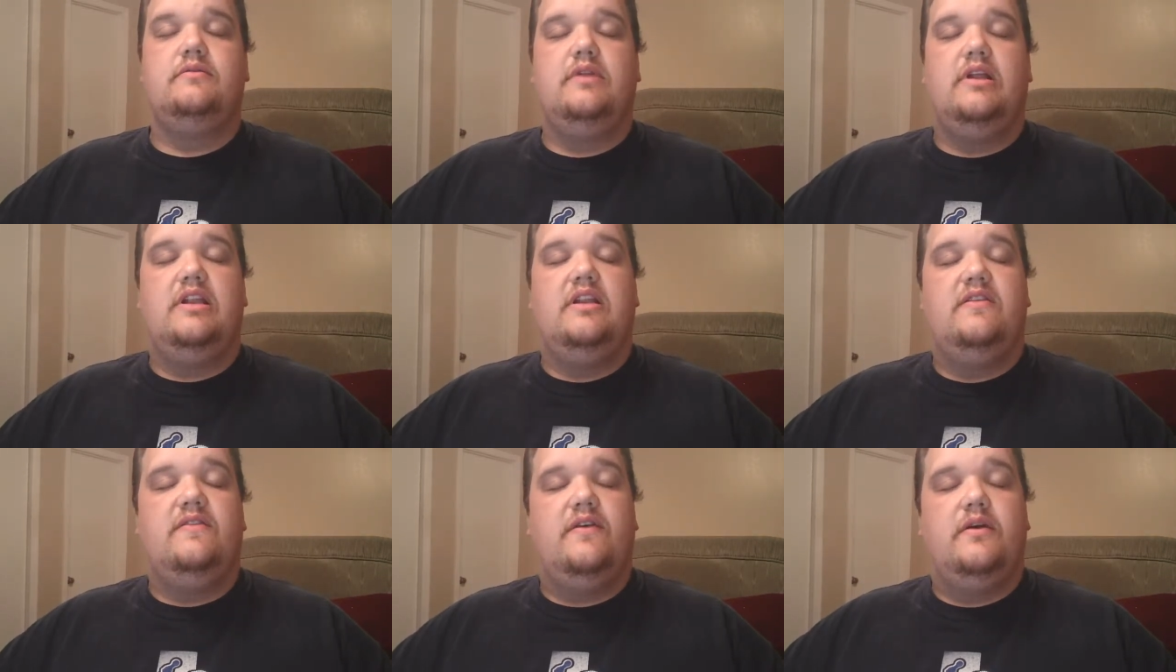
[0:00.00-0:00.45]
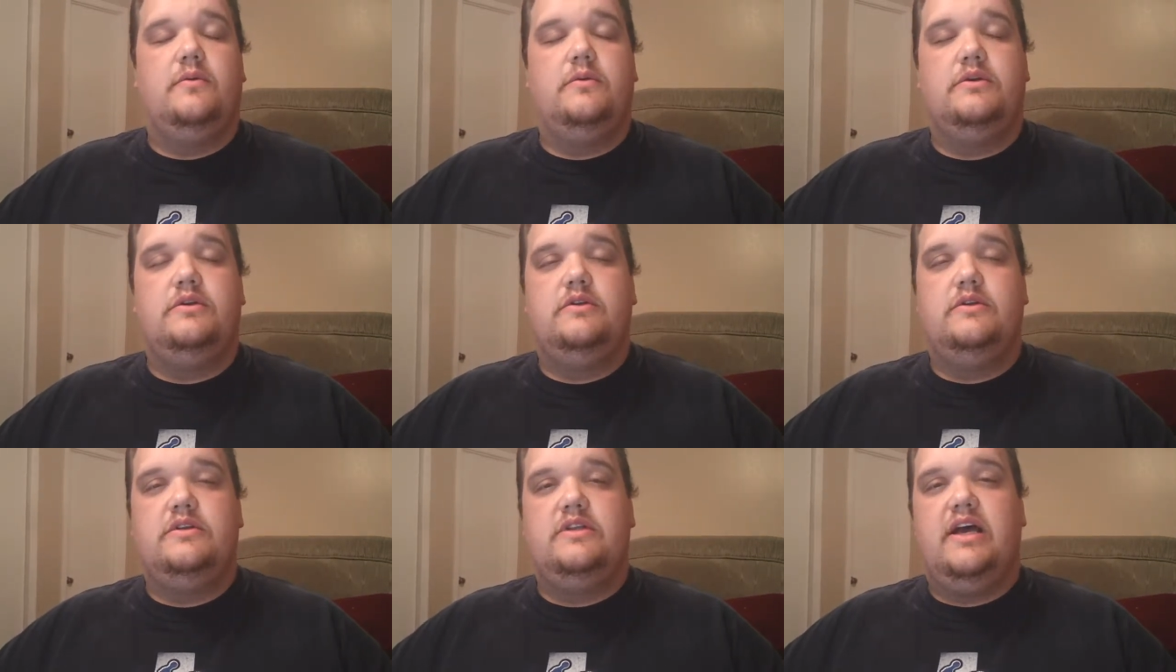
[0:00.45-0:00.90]
and if I
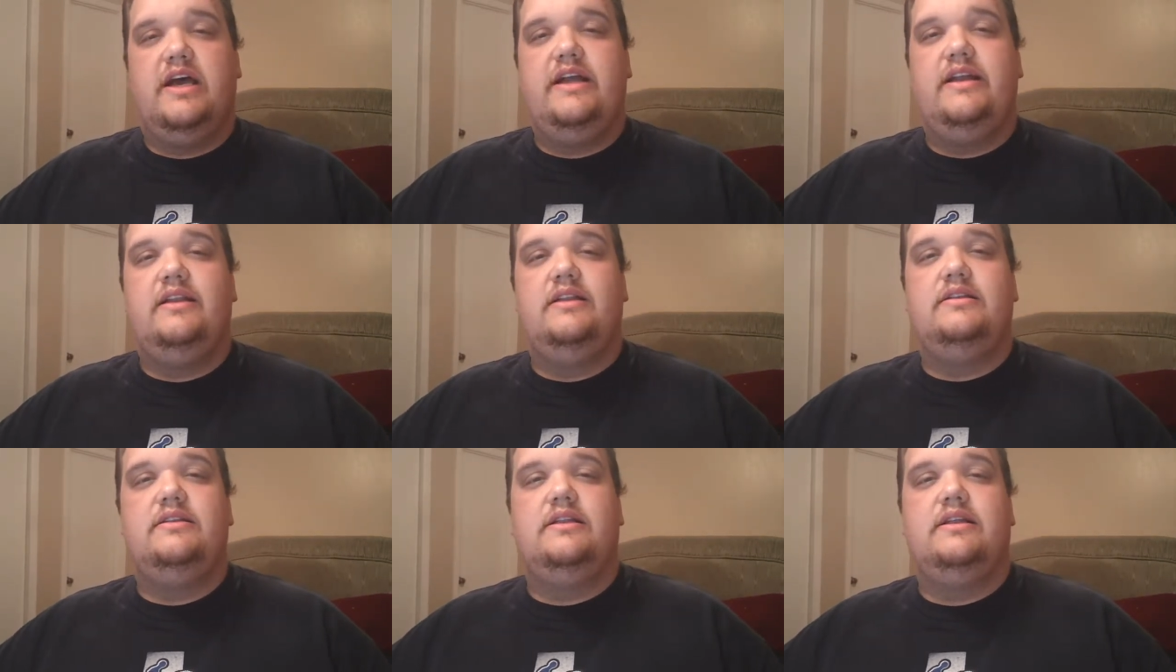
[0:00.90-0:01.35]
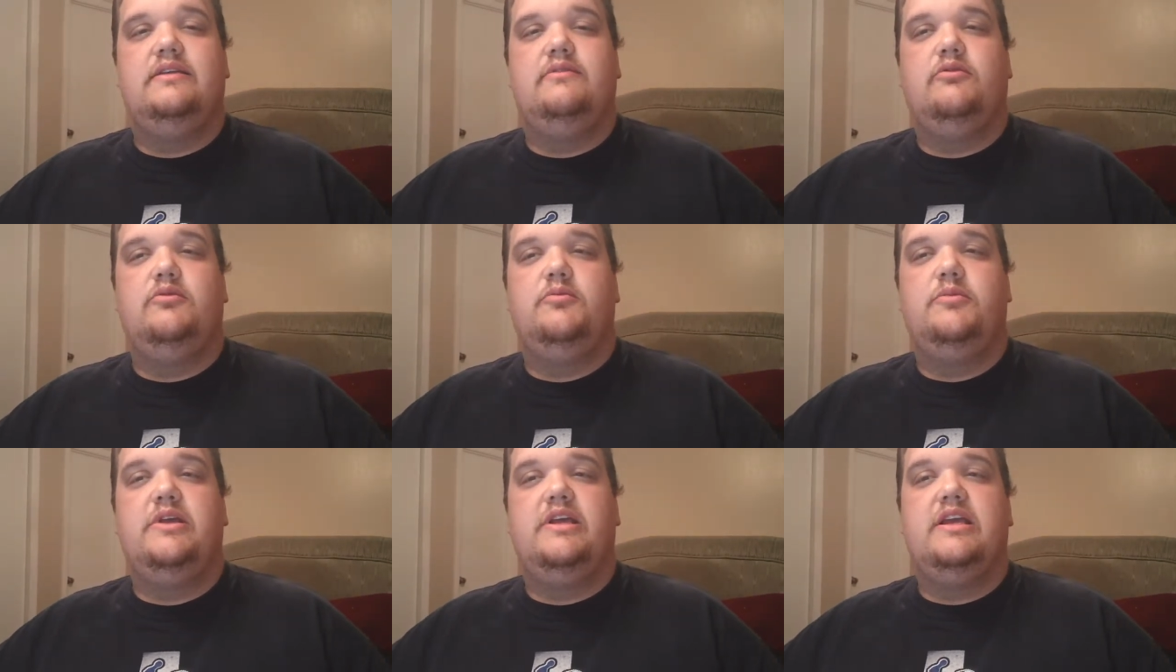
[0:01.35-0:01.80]
were to entitle it, it
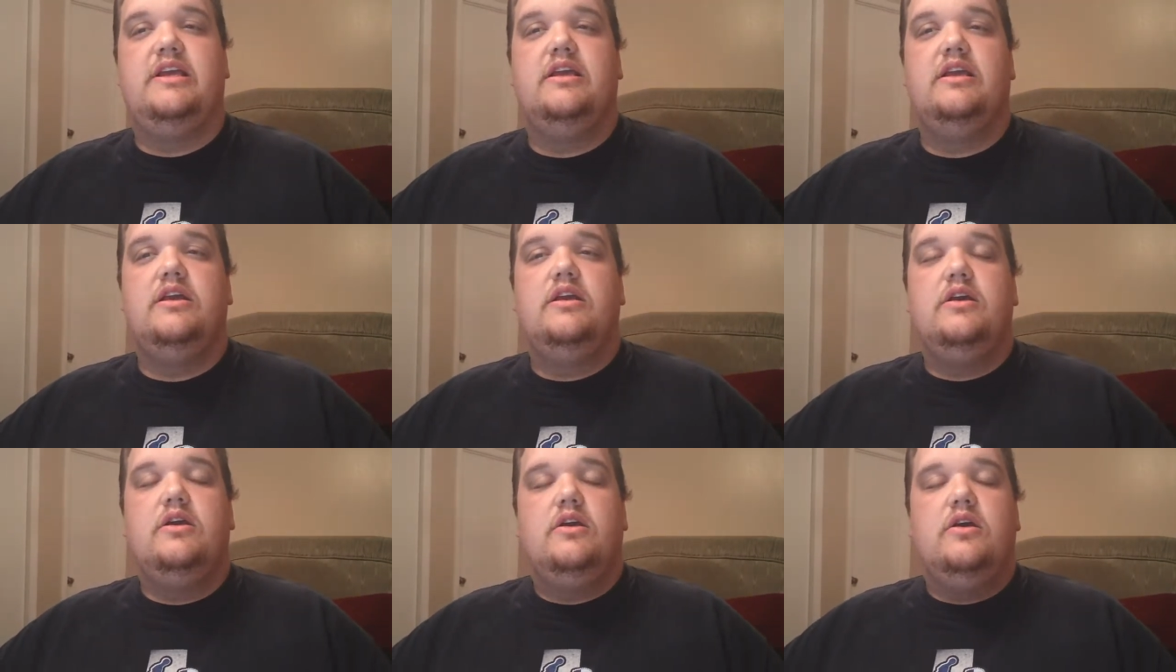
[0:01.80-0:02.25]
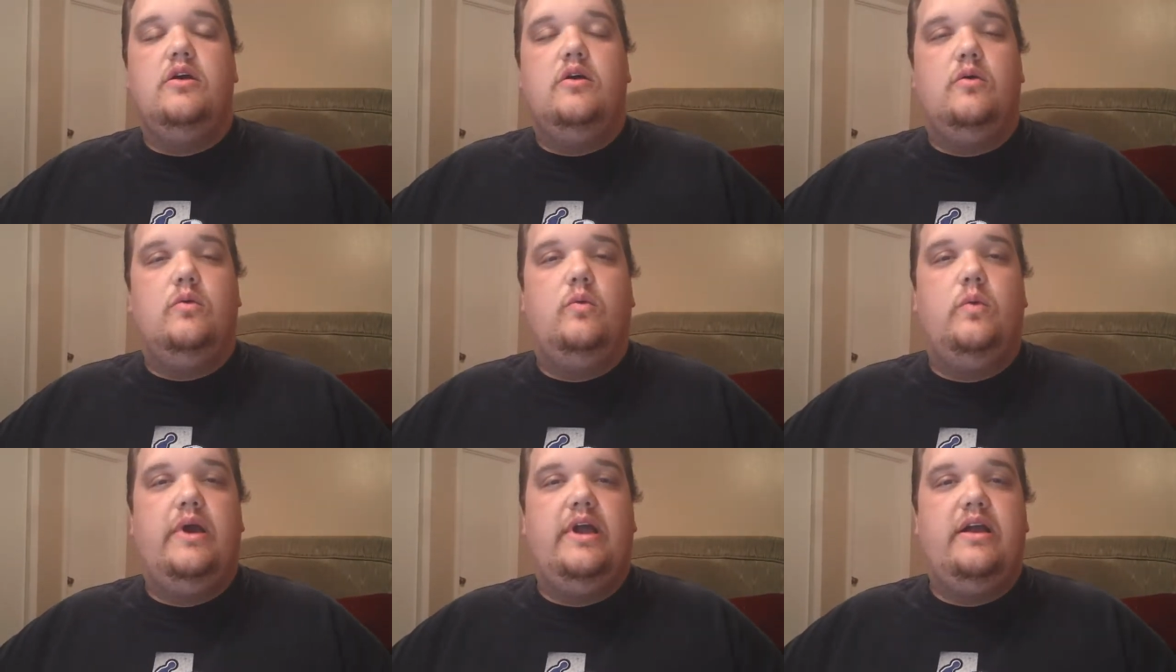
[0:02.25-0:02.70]
would be
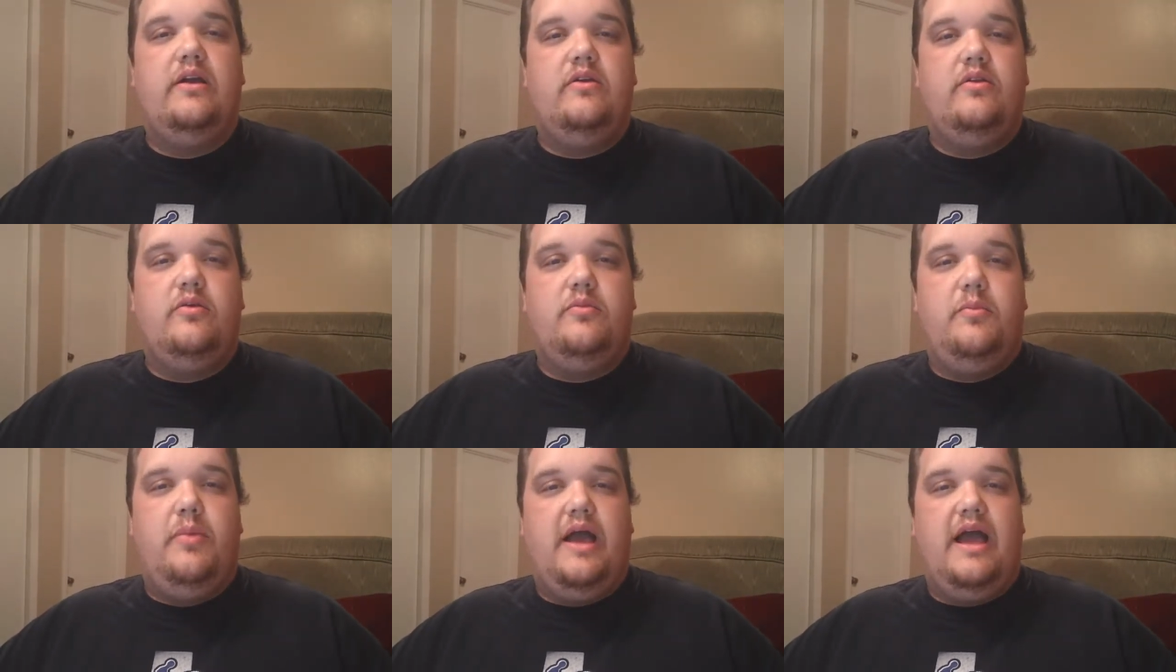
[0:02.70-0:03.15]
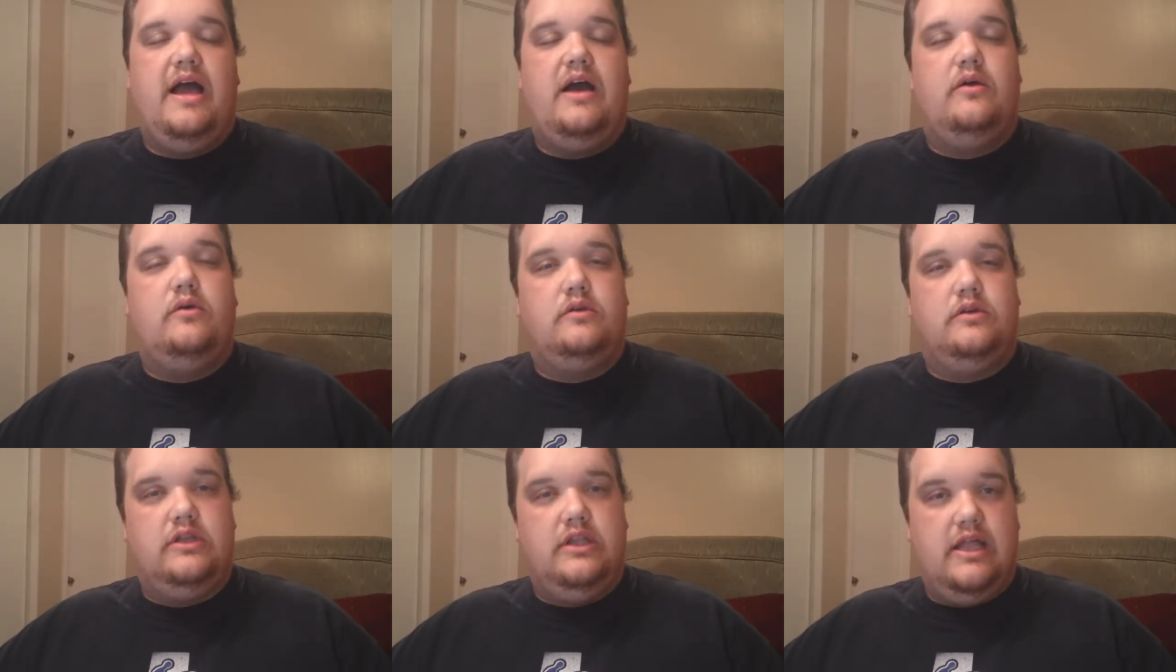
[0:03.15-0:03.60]
Where the
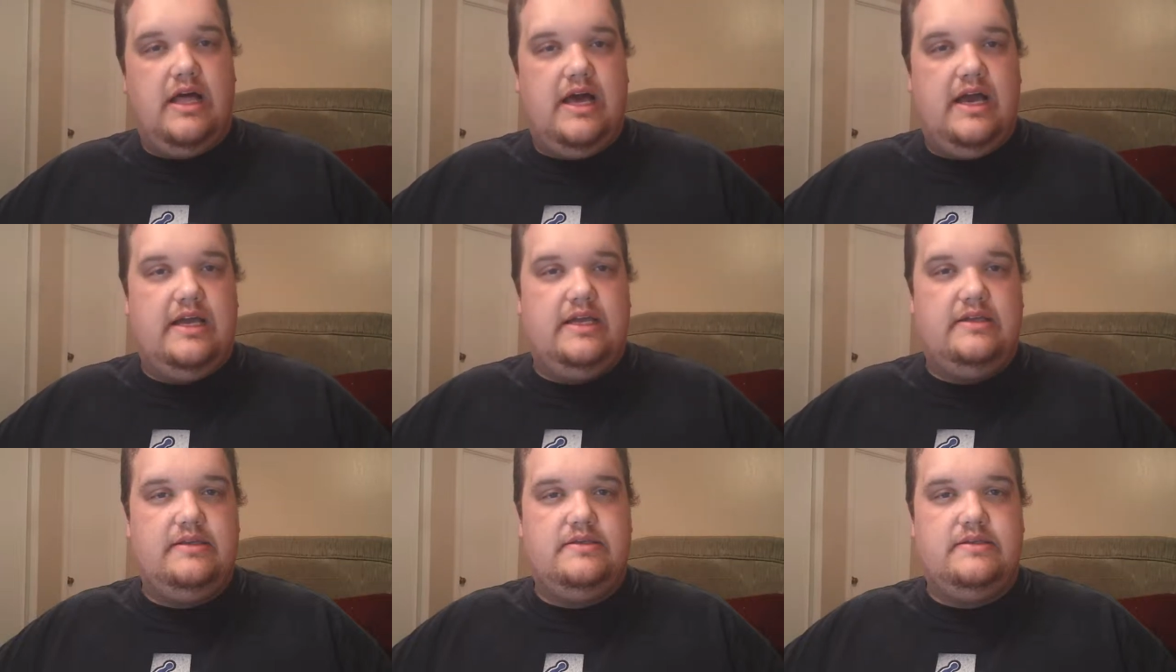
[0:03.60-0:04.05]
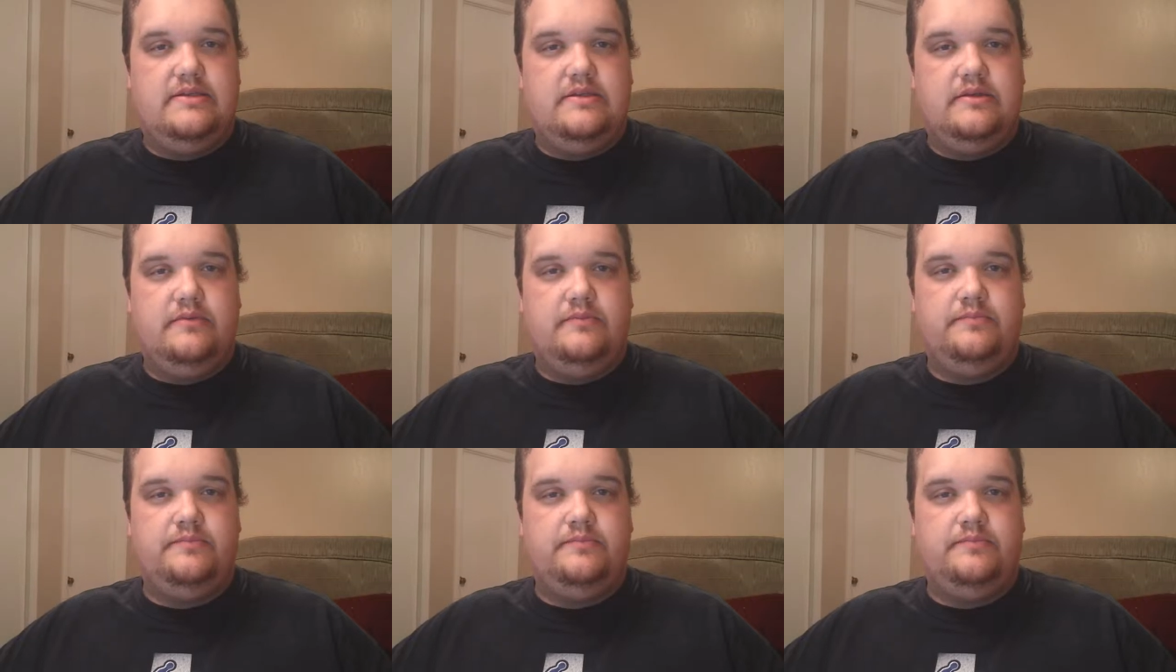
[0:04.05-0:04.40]
Power Lies.